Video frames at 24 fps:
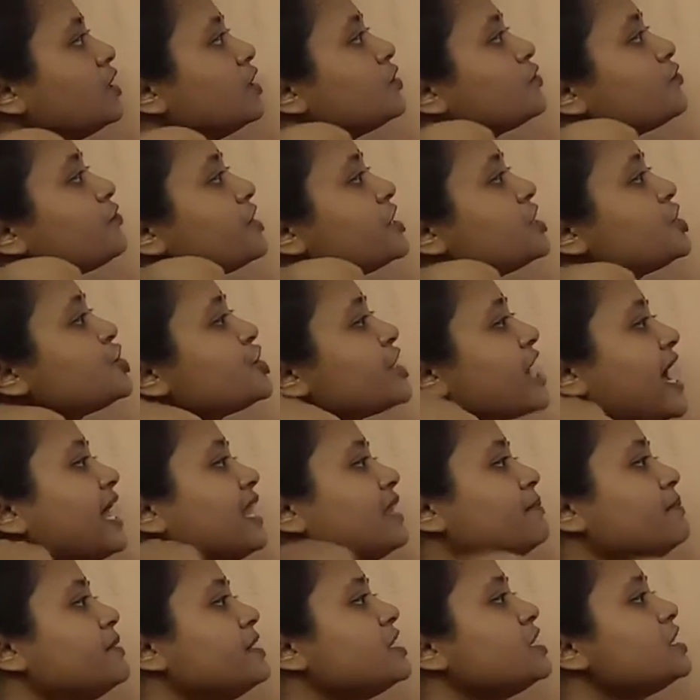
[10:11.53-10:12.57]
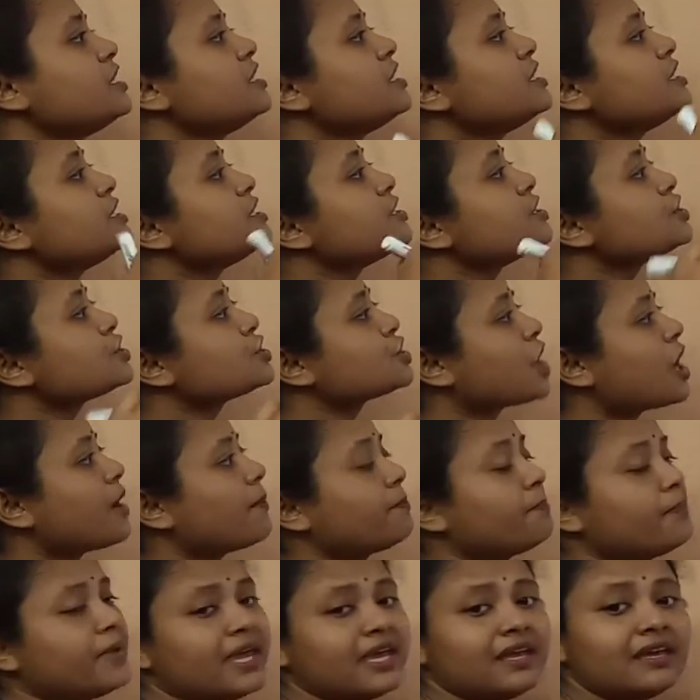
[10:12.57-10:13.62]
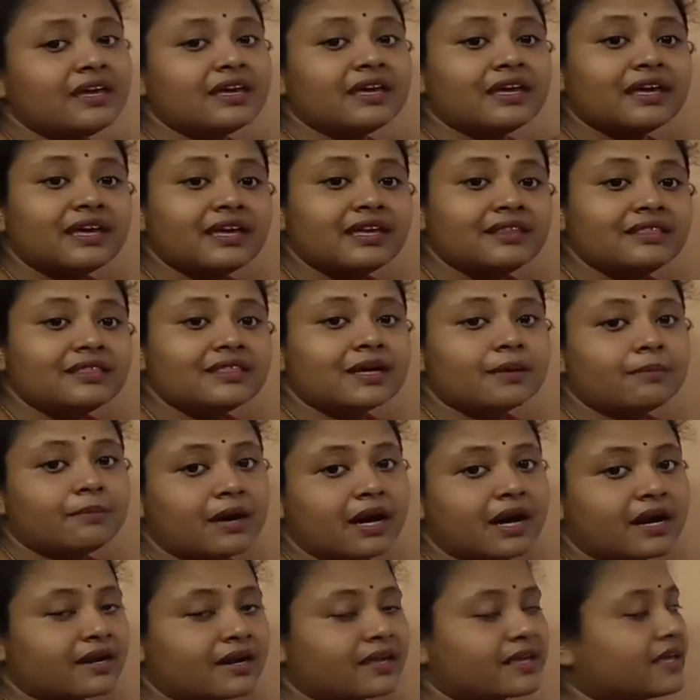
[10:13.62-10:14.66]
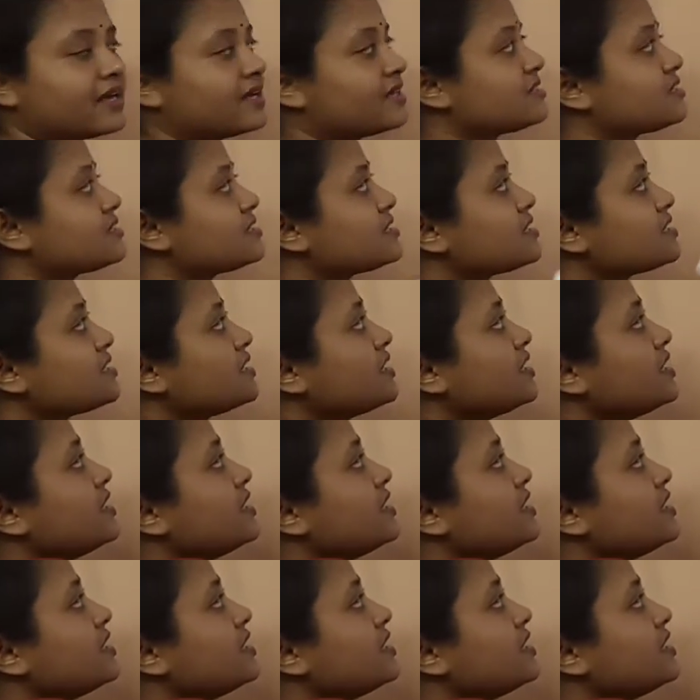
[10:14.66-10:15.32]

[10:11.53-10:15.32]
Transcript: We shall be shopping in the market.